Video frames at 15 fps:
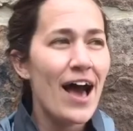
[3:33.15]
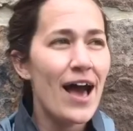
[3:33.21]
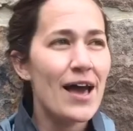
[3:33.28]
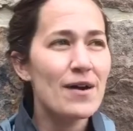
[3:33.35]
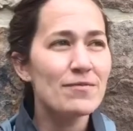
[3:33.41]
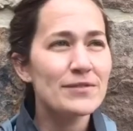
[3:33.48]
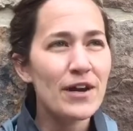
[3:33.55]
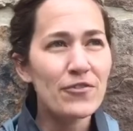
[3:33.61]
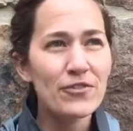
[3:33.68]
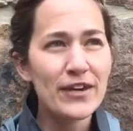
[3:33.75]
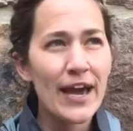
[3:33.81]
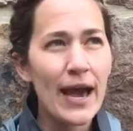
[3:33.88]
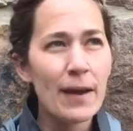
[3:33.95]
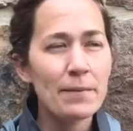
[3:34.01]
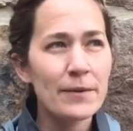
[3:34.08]
I am
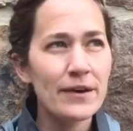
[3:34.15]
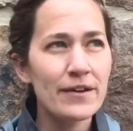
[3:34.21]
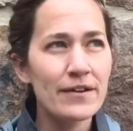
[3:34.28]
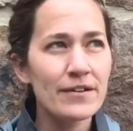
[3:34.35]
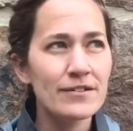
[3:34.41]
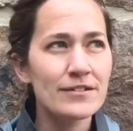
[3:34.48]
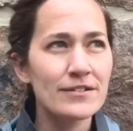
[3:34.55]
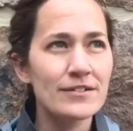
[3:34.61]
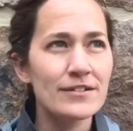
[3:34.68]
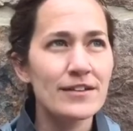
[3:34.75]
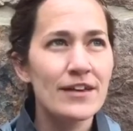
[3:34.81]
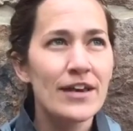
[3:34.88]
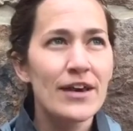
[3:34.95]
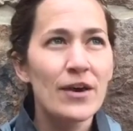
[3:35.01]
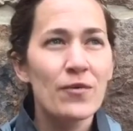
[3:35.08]
definitely happiest
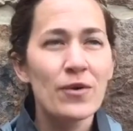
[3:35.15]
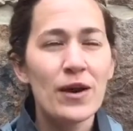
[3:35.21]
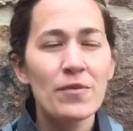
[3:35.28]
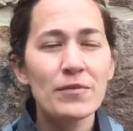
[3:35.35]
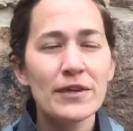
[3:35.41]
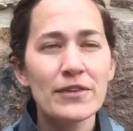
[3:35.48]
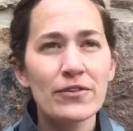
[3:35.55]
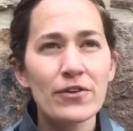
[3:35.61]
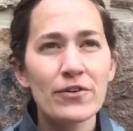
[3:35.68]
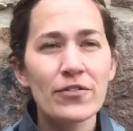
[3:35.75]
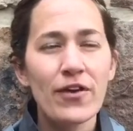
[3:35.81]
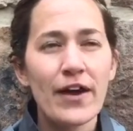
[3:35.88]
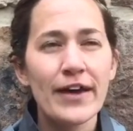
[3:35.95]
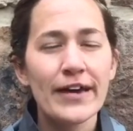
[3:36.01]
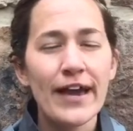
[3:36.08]
when I'm either
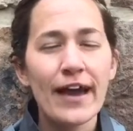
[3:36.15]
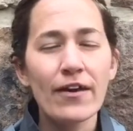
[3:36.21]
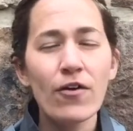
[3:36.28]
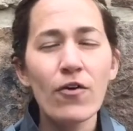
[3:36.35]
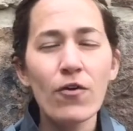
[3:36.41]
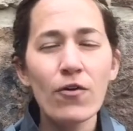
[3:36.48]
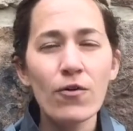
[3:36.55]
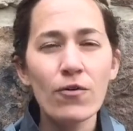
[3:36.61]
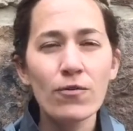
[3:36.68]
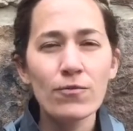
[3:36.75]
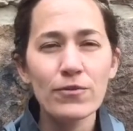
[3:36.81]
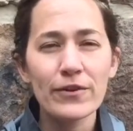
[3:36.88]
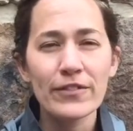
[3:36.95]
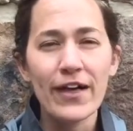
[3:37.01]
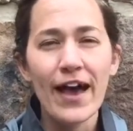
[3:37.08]
like at home,
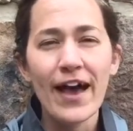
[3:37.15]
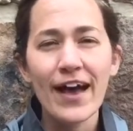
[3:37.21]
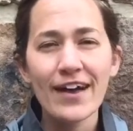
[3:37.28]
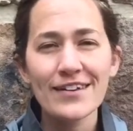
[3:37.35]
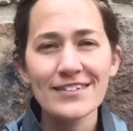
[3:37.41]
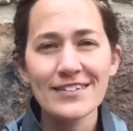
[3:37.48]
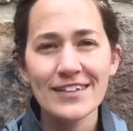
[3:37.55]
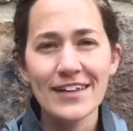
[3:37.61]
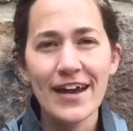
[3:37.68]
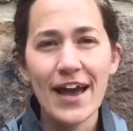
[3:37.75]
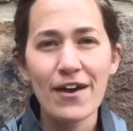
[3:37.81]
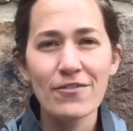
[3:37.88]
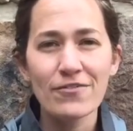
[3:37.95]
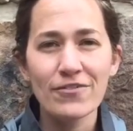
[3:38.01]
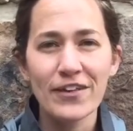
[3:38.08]
relaxed, and
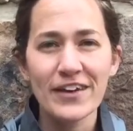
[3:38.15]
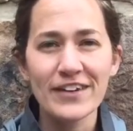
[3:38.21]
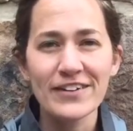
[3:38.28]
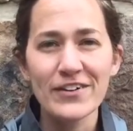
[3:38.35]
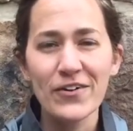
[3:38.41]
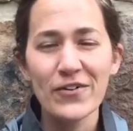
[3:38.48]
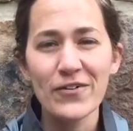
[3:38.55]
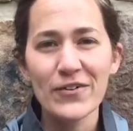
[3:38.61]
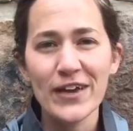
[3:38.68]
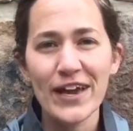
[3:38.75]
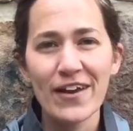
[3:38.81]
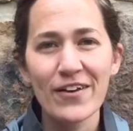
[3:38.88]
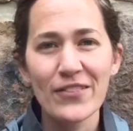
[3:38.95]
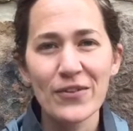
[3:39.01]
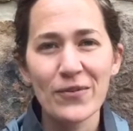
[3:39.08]
have like no
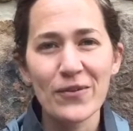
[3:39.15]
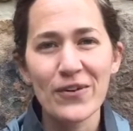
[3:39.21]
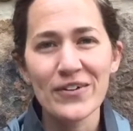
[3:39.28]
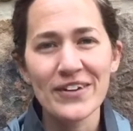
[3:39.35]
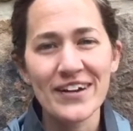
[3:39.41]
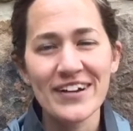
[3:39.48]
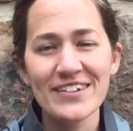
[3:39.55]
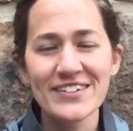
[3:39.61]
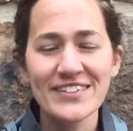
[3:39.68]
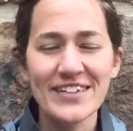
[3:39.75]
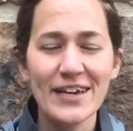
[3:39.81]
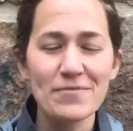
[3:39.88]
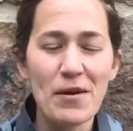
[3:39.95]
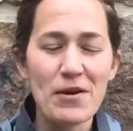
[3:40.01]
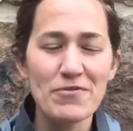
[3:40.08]
care in the world and I can just
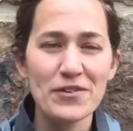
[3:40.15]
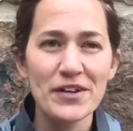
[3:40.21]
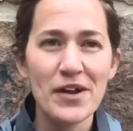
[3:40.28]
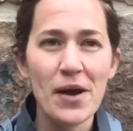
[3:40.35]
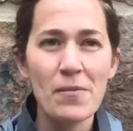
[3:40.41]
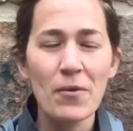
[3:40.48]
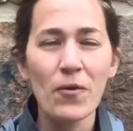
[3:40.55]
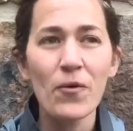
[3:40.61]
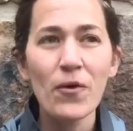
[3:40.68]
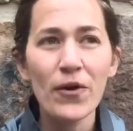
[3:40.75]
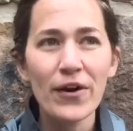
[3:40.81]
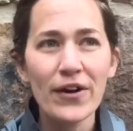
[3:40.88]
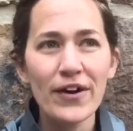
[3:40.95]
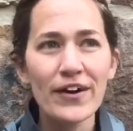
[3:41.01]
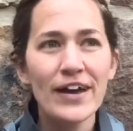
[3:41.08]
kick my feet up,
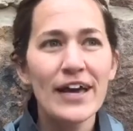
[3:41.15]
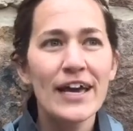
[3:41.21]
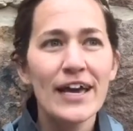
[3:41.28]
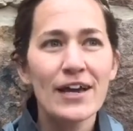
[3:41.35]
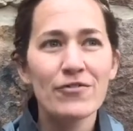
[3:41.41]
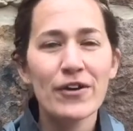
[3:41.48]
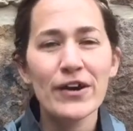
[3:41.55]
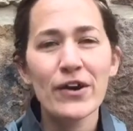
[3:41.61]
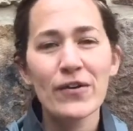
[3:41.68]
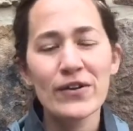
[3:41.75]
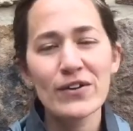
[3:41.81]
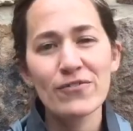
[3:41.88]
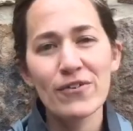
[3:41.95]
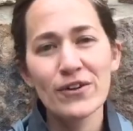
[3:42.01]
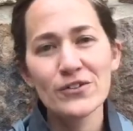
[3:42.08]
or if I go
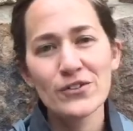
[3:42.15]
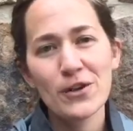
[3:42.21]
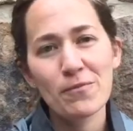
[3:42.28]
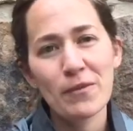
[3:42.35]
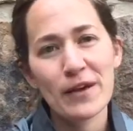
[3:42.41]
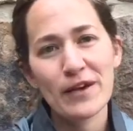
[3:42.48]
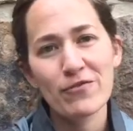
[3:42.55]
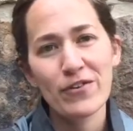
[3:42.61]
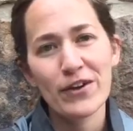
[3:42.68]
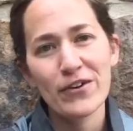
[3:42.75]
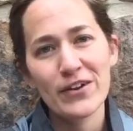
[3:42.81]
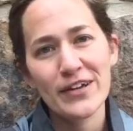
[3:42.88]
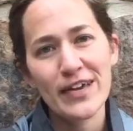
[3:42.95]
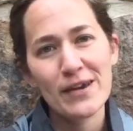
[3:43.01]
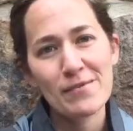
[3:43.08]
on a fun trip, like if I go
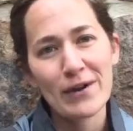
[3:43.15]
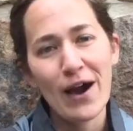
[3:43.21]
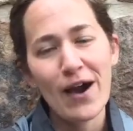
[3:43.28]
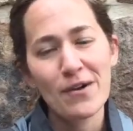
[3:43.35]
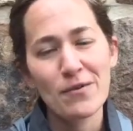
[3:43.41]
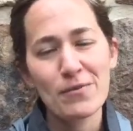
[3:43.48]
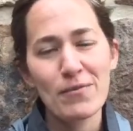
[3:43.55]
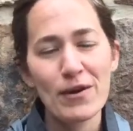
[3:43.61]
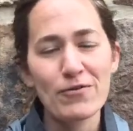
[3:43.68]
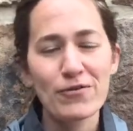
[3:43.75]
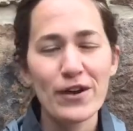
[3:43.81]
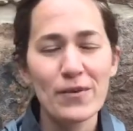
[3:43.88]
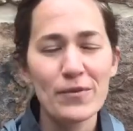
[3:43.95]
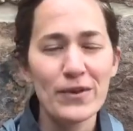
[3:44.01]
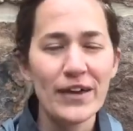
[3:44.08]
to Cape Cod with my
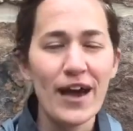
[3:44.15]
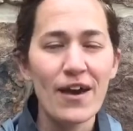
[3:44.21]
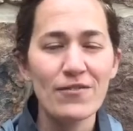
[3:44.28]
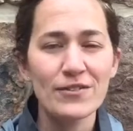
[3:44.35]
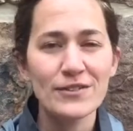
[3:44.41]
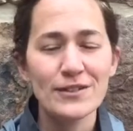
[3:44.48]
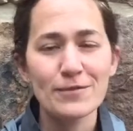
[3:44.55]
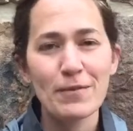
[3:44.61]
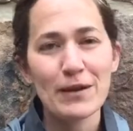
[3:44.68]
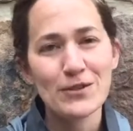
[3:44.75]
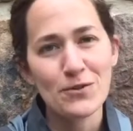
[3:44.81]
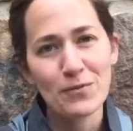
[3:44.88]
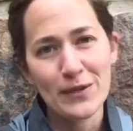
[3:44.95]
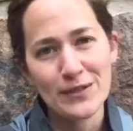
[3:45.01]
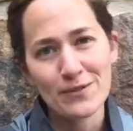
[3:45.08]
family, I have a
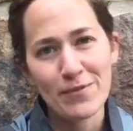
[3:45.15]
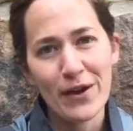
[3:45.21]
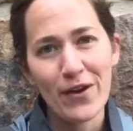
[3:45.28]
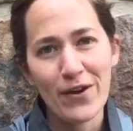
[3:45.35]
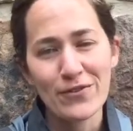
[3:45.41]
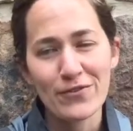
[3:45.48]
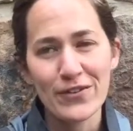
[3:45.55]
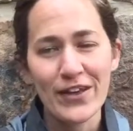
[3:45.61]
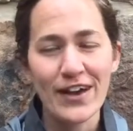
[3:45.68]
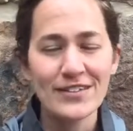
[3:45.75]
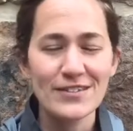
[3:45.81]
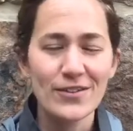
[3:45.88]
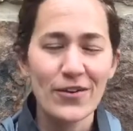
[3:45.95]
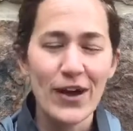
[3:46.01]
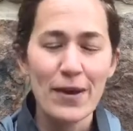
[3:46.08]
special place in my heart for that.
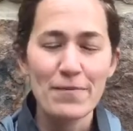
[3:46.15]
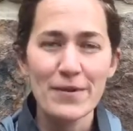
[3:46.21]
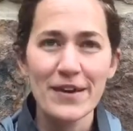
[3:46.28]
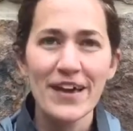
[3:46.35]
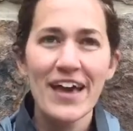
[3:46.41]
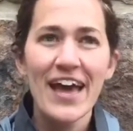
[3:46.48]
So happy.